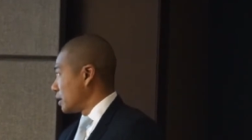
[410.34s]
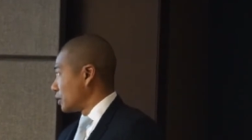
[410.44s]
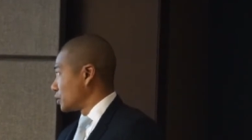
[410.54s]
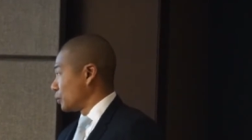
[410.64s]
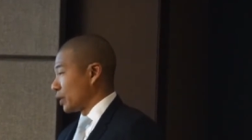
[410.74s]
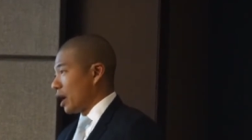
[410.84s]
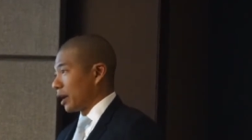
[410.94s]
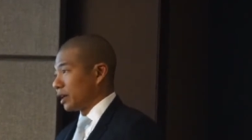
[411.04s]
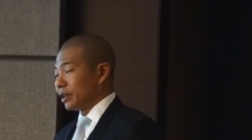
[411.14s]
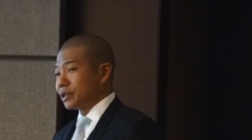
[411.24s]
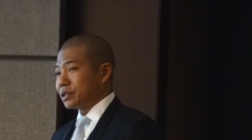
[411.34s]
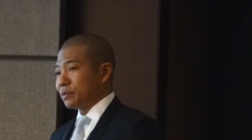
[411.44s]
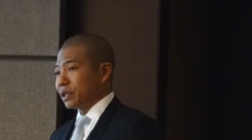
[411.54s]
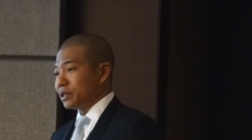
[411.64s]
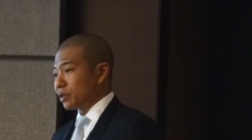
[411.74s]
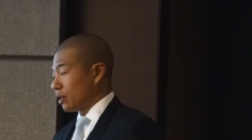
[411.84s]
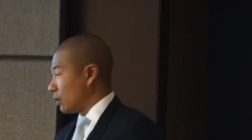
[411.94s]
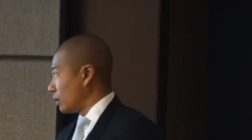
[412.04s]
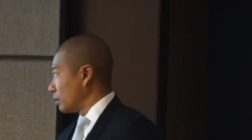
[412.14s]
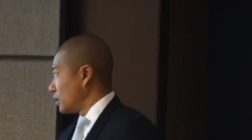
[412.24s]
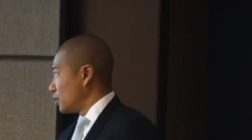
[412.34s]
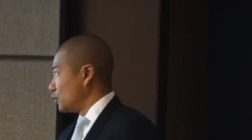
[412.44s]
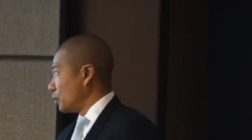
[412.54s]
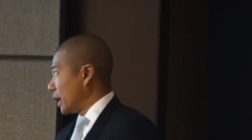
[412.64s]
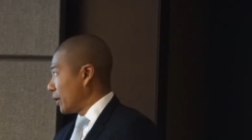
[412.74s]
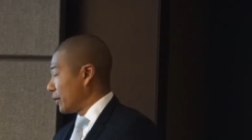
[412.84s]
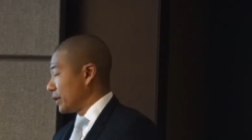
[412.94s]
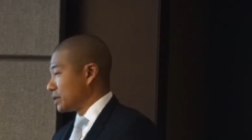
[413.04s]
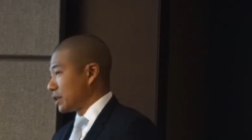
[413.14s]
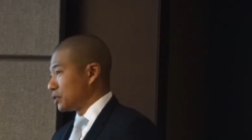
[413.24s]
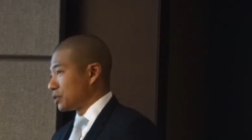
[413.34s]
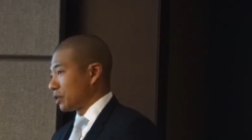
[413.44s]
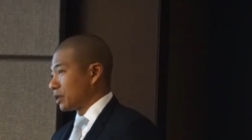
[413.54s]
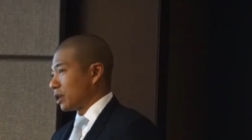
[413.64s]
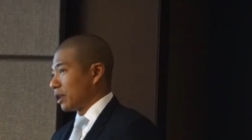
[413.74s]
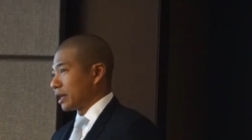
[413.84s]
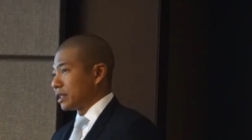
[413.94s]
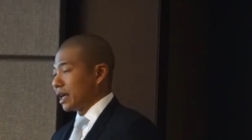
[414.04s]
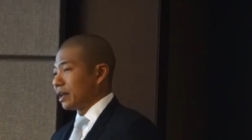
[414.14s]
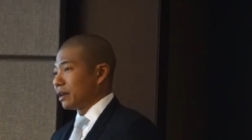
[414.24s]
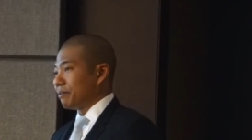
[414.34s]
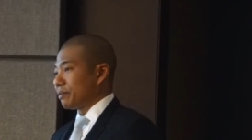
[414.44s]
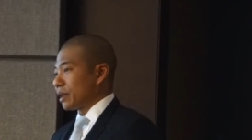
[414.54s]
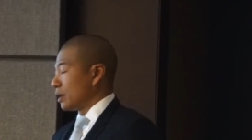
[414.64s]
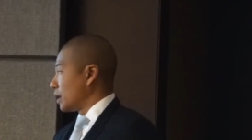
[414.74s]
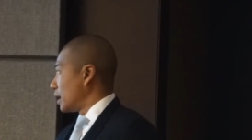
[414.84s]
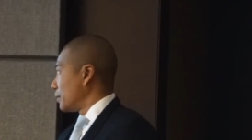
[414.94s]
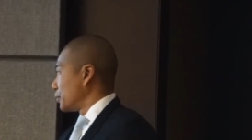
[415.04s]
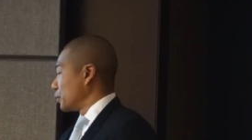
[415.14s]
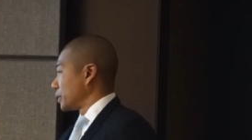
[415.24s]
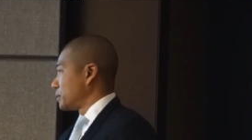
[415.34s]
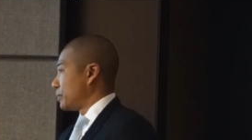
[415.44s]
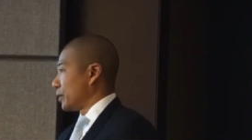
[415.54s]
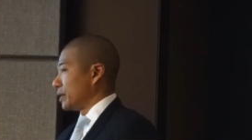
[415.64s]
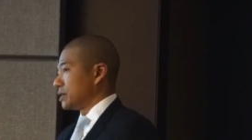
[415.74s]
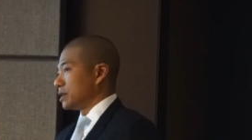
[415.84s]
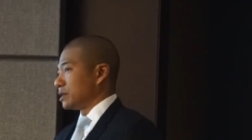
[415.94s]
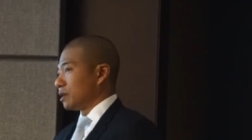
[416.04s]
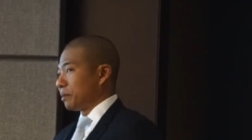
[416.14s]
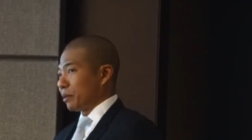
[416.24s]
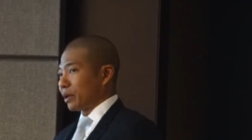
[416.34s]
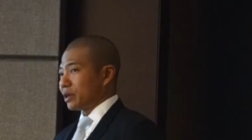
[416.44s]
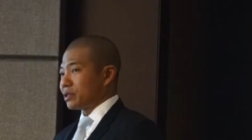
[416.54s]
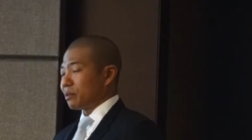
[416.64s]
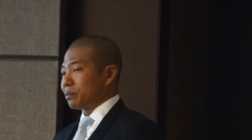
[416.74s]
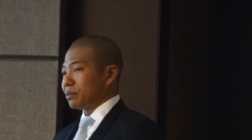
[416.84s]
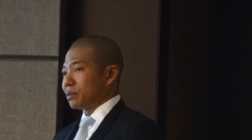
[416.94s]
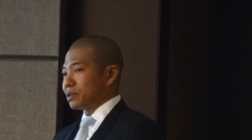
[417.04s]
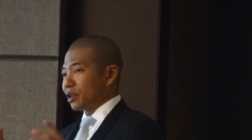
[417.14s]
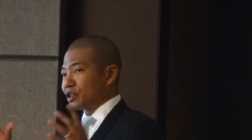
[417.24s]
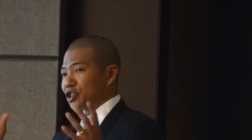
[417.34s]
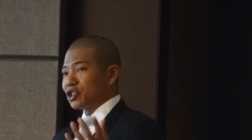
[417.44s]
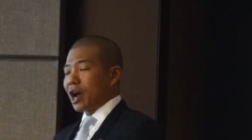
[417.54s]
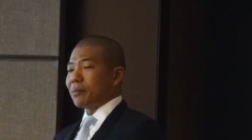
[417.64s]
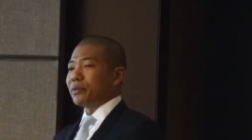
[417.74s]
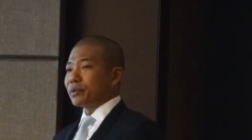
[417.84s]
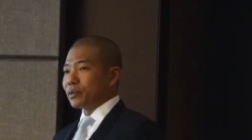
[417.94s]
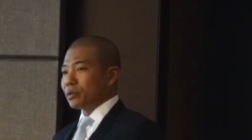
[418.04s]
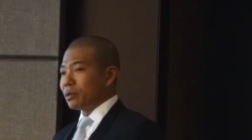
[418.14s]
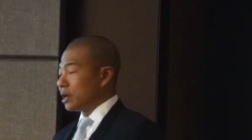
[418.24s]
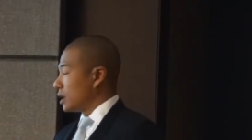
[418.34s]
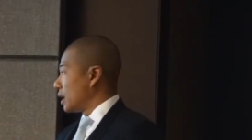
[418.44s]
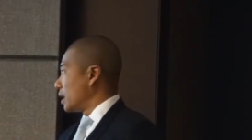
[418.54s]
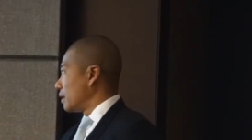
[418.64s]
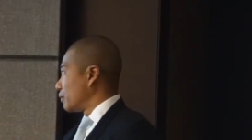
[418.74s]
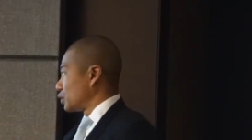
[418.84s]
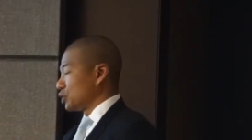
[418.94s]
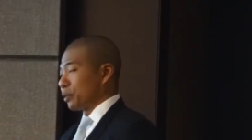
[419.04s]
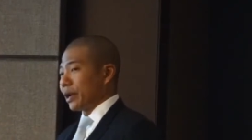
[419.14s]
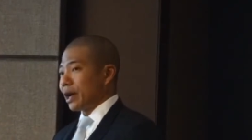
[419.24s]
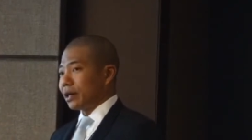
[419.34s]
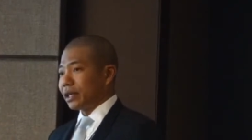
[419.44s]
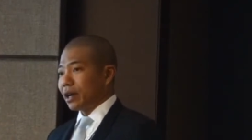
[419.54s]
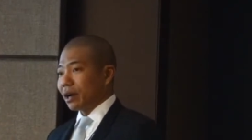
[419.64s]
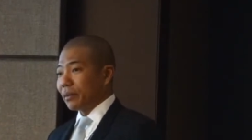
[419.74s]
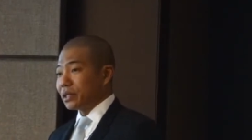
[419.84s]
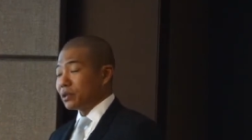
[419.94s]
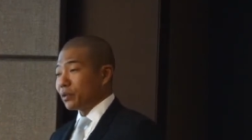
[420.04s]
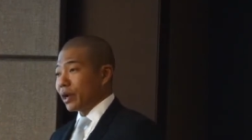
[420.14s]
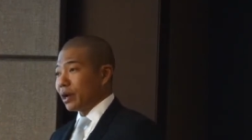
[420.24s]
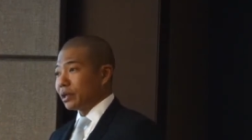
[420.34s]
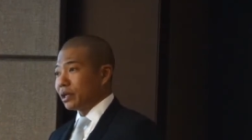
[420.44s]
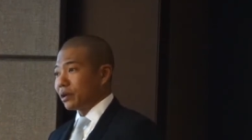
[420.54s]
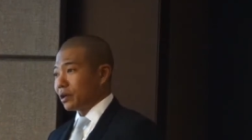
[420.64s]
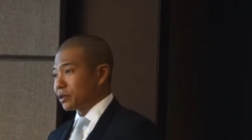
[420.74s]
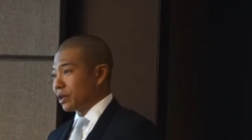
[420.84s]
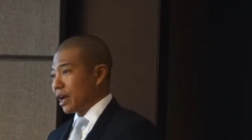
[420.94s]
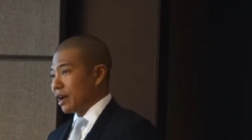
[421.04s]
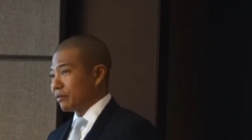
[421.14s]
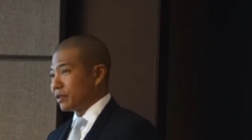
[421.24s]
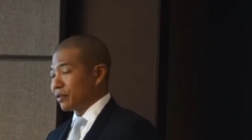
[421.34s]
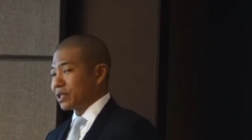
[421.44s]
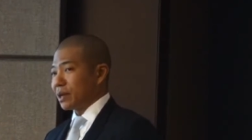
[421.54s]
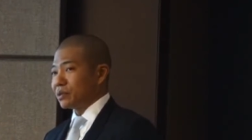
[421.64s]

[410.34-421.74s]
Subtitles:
Also with Oculus, but these are all new areas as you start to collect data through experiences. People are going to start to shop through virtual reality and augmented reality. You're also going to have different